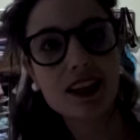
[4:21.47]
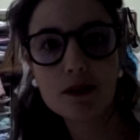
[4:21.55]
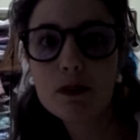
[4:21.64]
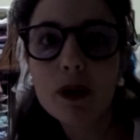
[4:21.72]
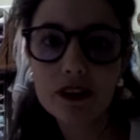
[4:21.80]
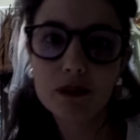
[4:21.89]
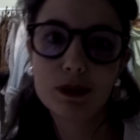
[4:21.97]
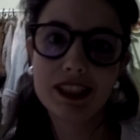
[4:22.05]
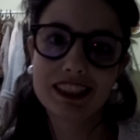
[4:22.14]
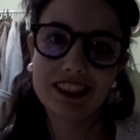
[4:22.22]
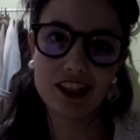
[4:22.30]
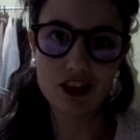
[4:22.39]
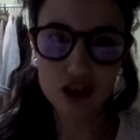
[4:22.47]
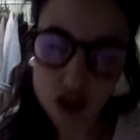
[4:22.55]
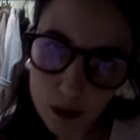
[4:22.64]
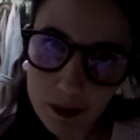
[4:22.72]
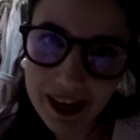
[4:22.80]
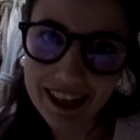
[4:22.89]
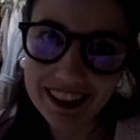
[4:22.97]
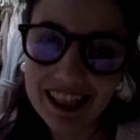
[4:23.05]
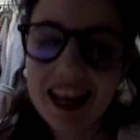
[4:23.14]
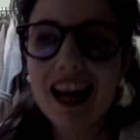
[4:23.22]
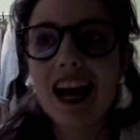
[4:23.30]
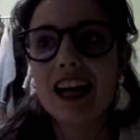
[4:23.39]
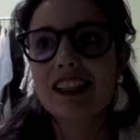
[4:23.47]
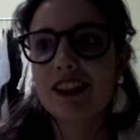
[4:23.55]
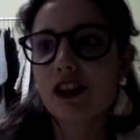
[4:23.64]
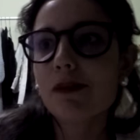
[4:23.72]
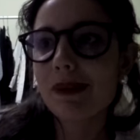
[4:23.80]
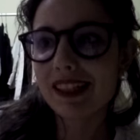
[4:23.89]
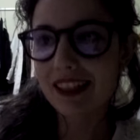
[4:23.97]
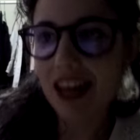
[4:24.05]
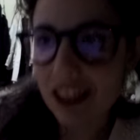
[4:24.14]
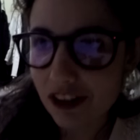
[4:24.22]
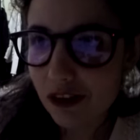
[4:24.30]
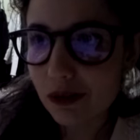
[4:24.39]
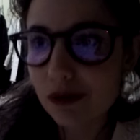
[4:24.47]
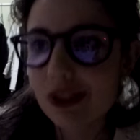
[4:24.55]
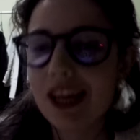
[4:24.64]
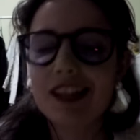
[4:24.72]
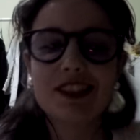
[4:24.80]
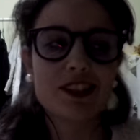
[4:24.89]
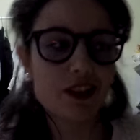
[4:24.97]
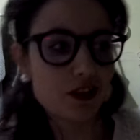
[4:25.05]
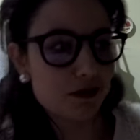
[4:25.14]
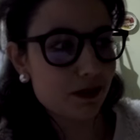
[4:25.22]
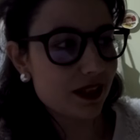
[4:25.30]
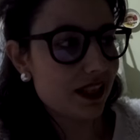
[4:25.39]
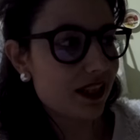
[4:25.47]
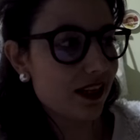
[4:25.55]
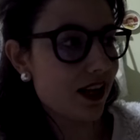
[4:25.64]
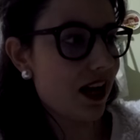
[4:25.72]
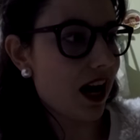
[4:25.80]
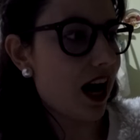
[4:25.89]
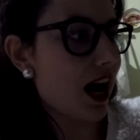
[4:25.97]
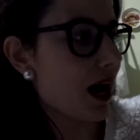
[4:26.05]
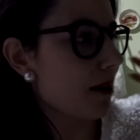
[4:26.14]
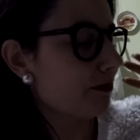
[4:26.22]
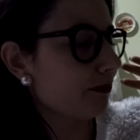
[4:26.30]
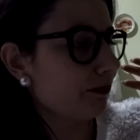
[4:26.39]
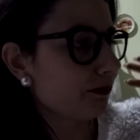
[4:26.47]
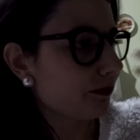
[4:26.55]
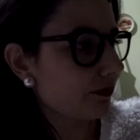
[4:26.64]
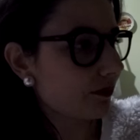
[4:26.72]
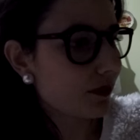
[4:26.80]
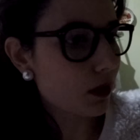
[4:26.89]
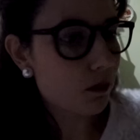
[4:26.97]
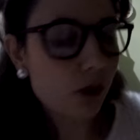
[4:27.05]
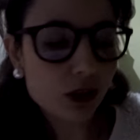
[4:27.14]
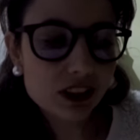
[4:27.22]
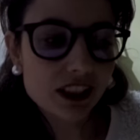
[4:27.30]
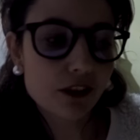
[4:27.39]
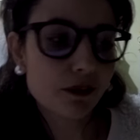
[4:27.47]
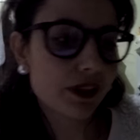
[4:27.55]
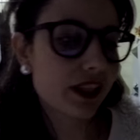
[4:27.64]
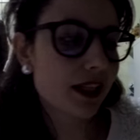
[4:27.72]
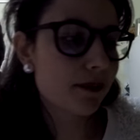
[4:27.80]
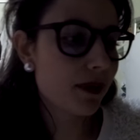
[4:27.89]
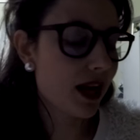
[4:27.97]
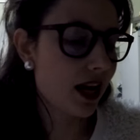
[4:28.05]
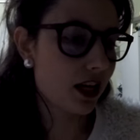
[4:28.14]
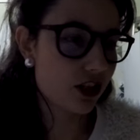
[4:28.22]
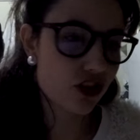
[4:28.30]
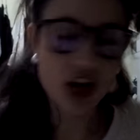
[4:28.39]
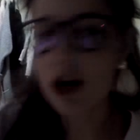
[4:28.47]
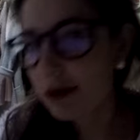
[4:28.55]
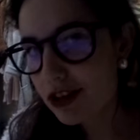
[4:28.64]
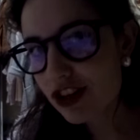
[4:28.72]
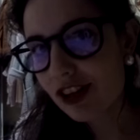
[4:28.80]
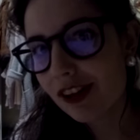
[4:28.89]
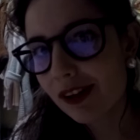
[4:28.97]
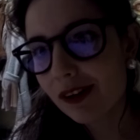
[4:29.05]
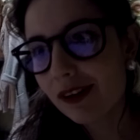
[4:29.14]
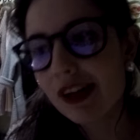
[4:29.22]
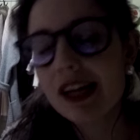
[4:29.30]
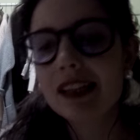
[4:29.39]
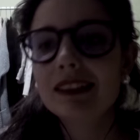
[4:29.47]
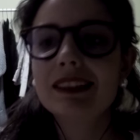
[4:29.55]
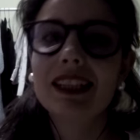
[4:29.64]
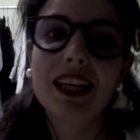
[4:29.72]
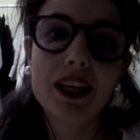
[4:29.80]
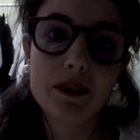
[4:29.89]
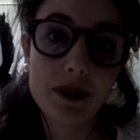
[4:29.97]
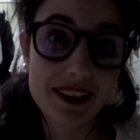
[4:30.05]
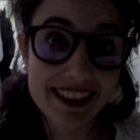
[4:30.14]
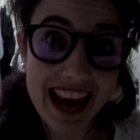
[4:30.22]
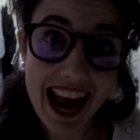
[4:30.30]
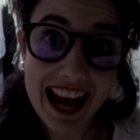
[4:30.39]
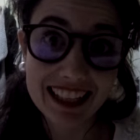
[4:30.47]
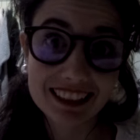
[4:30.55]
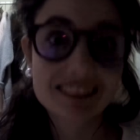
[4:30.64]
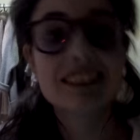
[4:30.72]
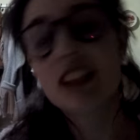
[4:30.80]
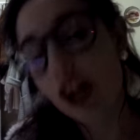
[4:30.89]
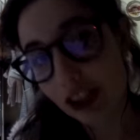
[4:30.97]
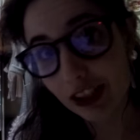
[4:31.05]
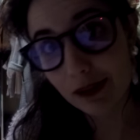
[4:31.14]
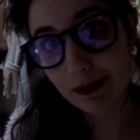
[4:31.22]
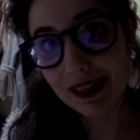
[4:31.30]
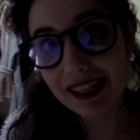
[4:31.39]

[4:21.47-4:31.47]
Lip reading: and Body Works shopping. It's gonna be candles, it's gonna be body cream, shower gel. So yeah, it's gonna